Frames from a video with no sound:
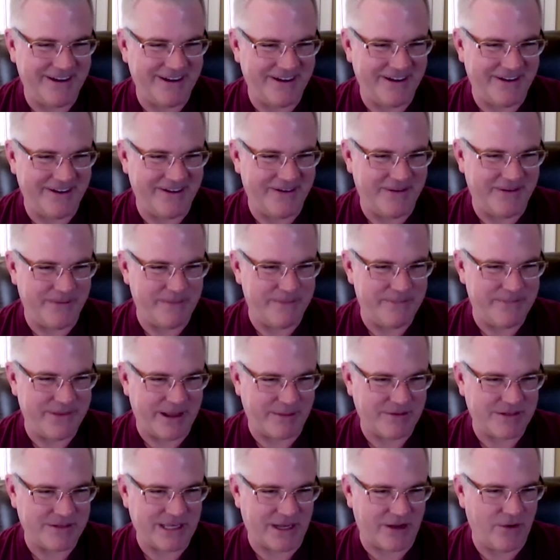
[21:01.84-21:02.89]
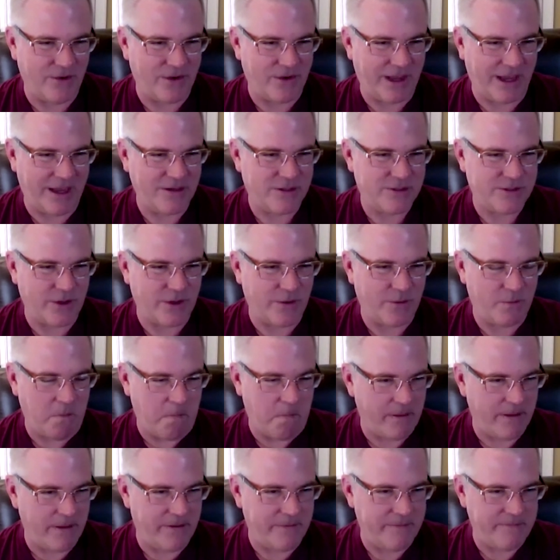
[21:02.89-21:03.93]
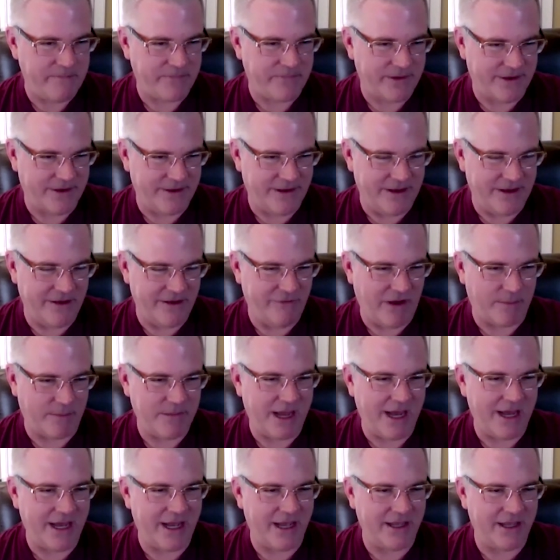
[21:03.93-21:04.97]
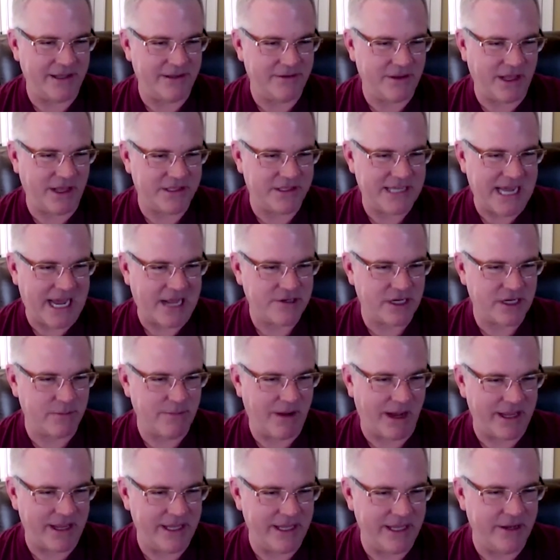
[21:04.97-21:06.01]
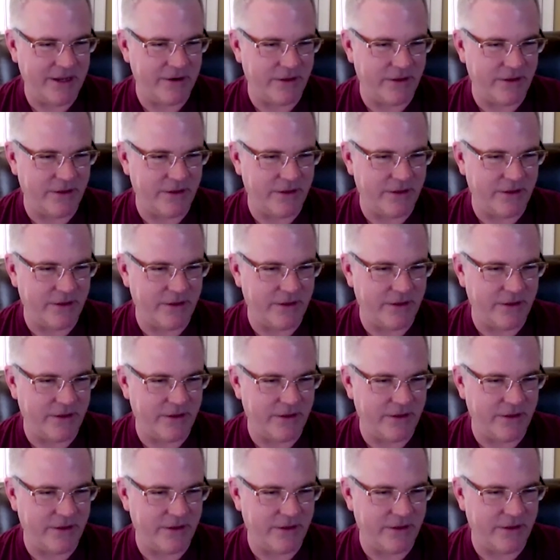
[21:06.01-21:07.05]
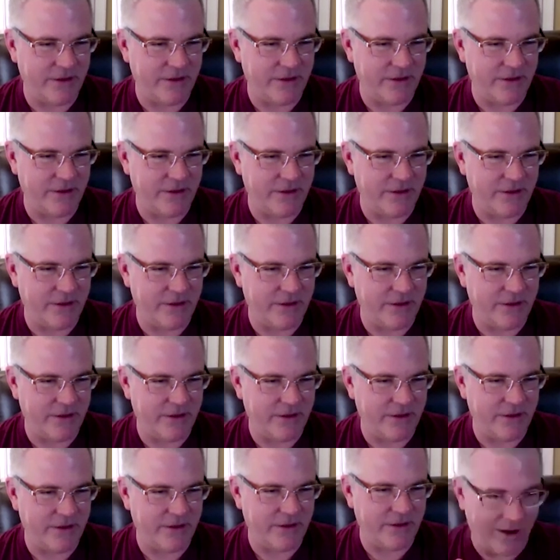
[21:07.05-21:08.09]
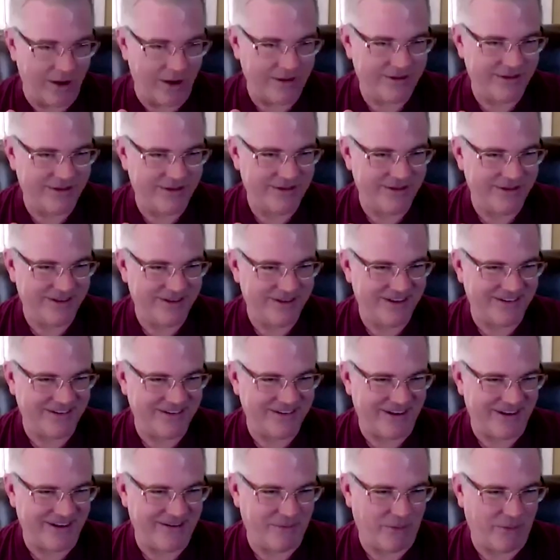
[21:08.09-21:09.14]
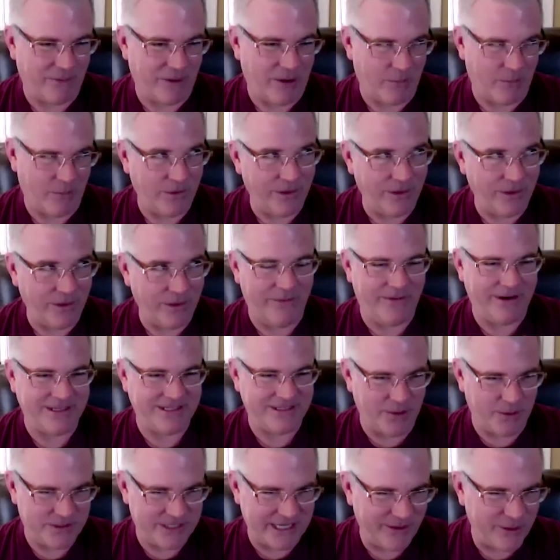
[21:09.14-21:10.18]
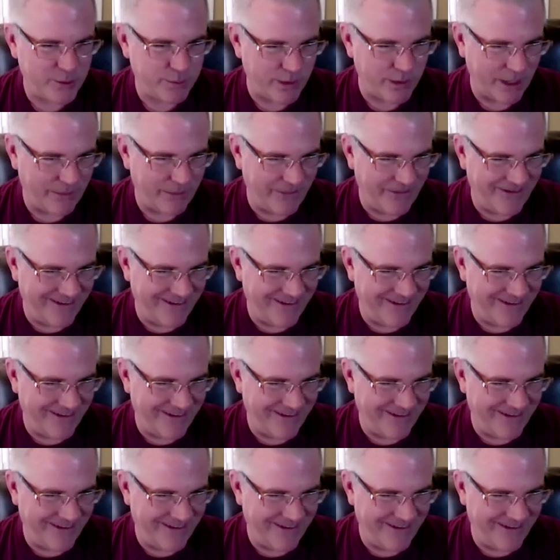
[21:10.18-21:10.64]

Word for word: Um, I'm just like, okay, so if I'm not attaching my ego to this, what do I really want? Right? Well, really what I want is no salespeople,